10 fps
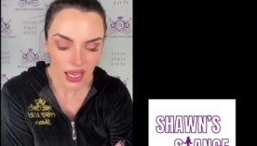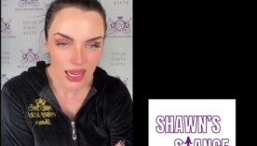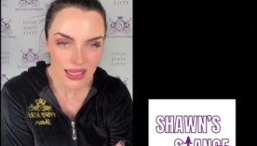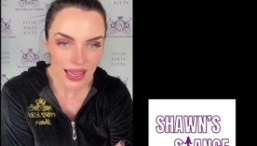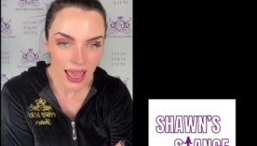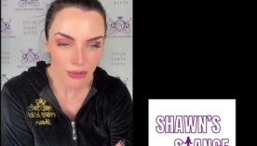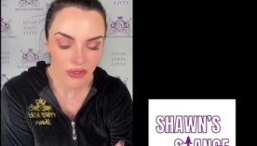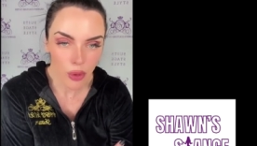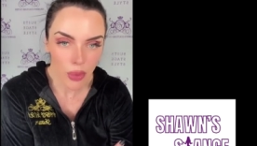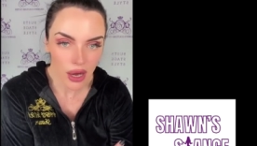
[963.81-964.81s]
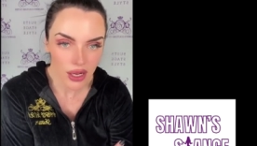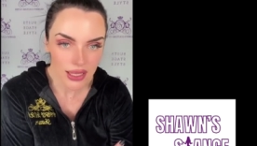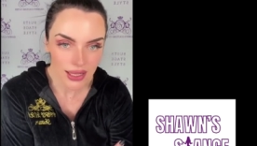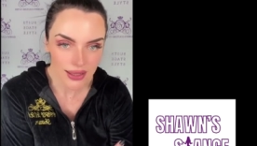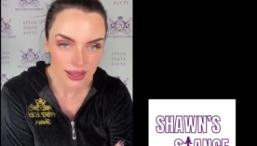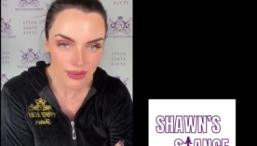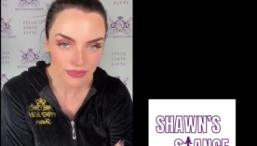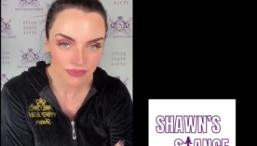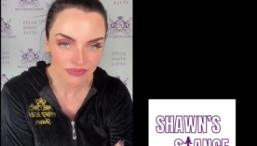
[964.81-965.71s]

It is a game of comparisons.